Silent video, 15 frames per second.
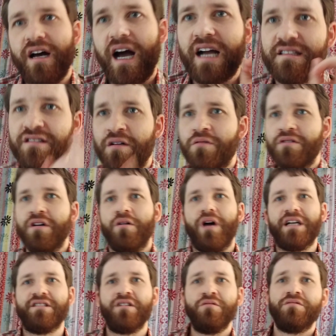I don't know. I
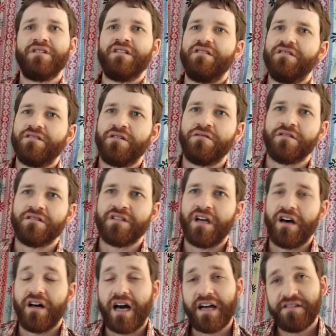don't think he's going to
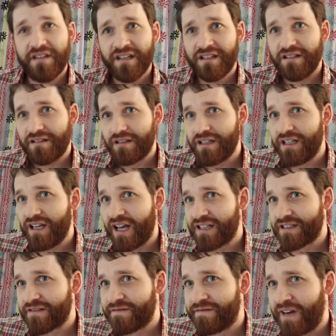jail. I think he has
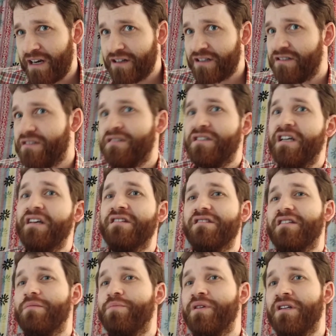a very good chance
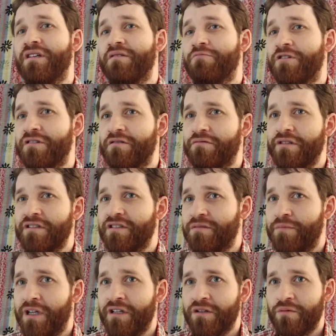at being one of the richest
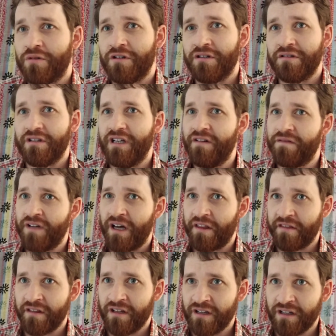men in the world, if
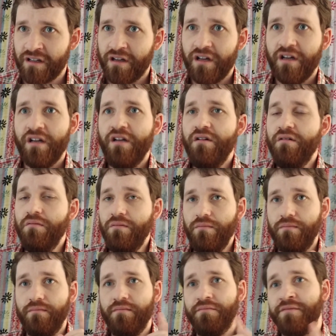not the,
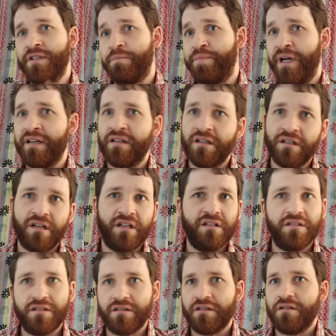depending on,
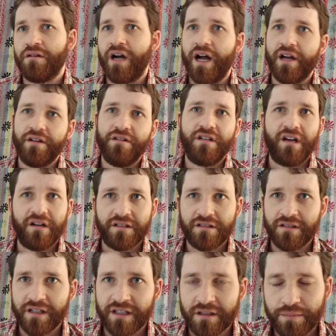how you
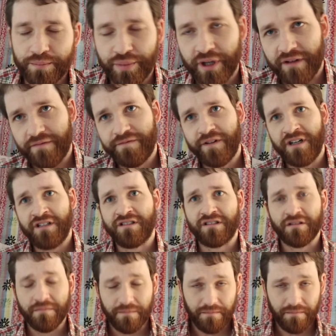calculate it. But first,